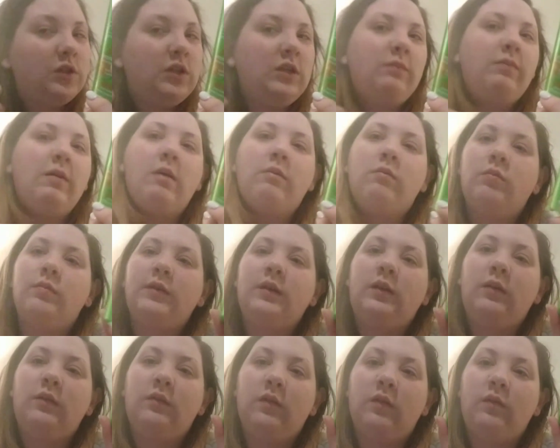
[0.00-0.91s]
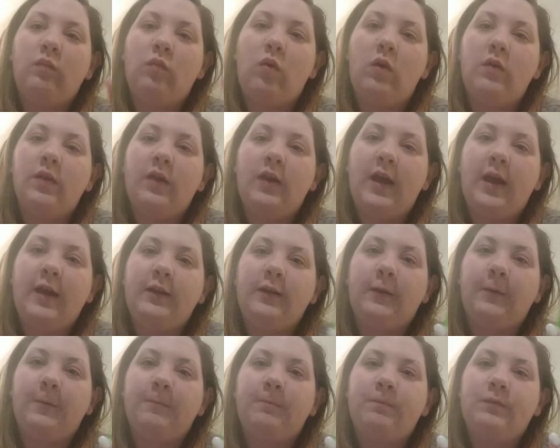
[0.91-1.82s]
she probably uses more than I
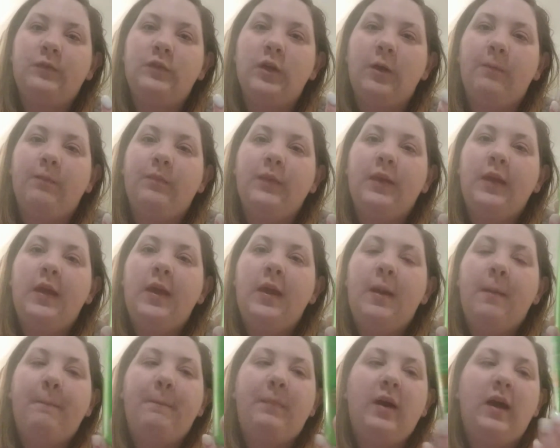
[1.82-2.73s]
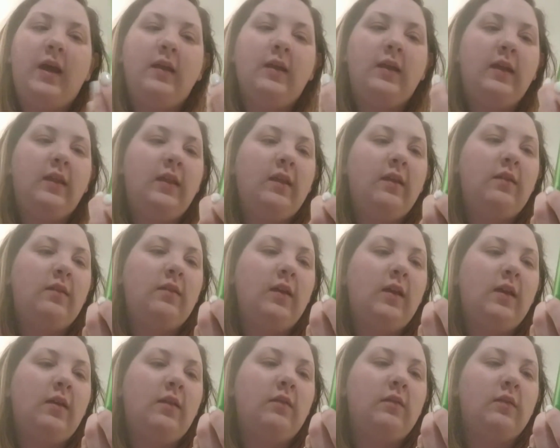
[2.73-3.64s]
do. So, but this
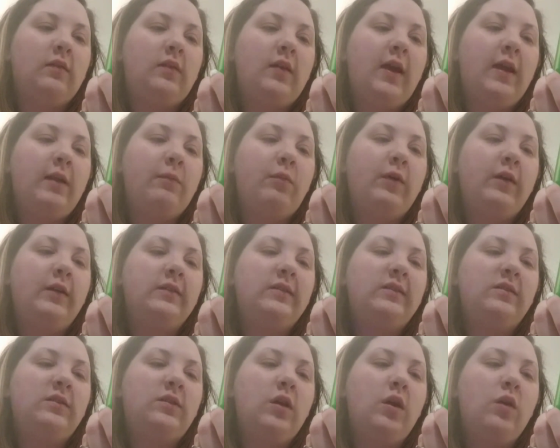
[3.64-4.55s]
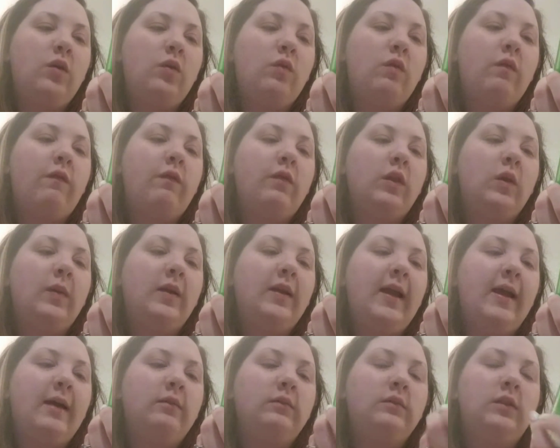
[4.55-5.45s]
is 10.2
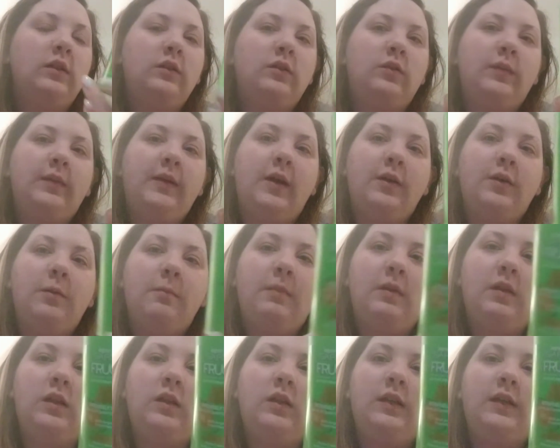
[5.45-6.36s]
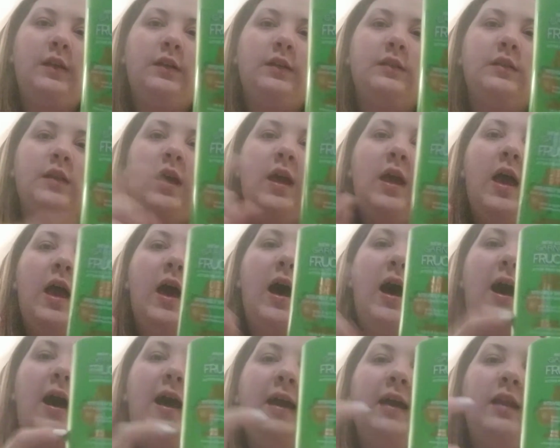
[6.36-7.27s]
fluid ounces, 300 milliliters.
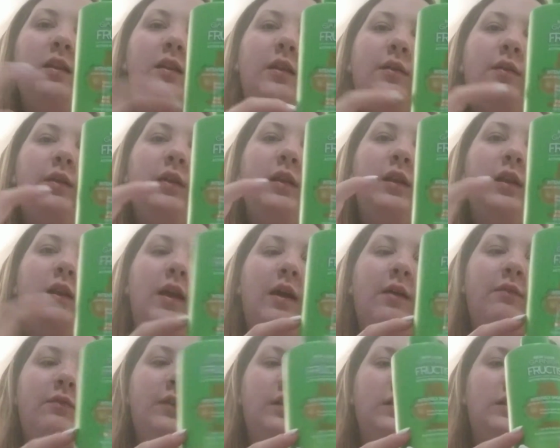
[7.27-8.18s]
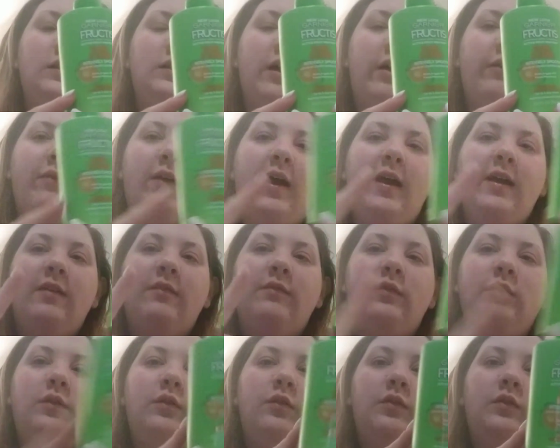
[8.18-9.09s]
I literally love this stuff. I
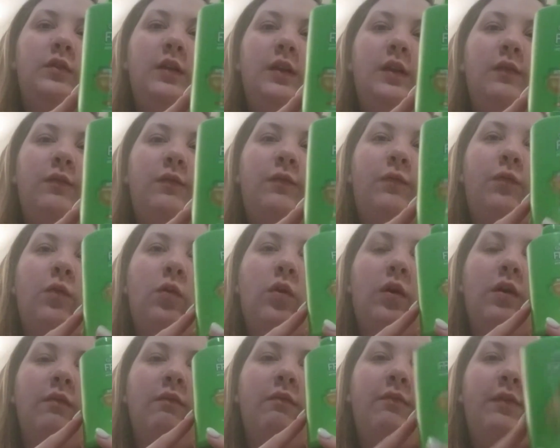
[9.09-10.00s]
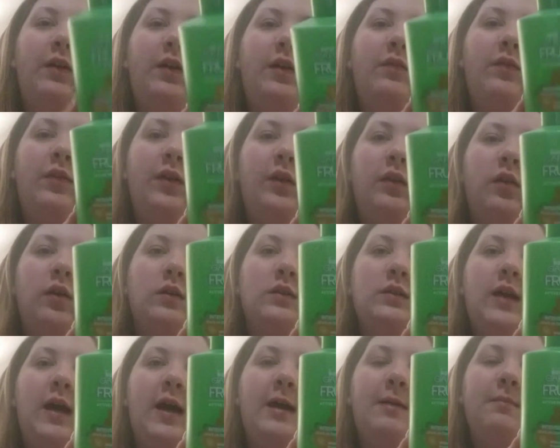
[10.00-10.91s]
have used it for a very, very long
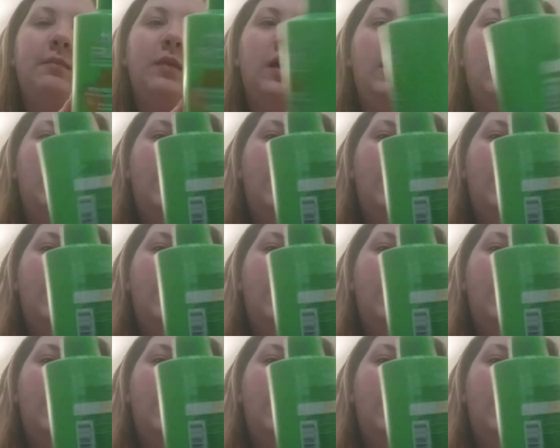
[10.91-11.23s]
time,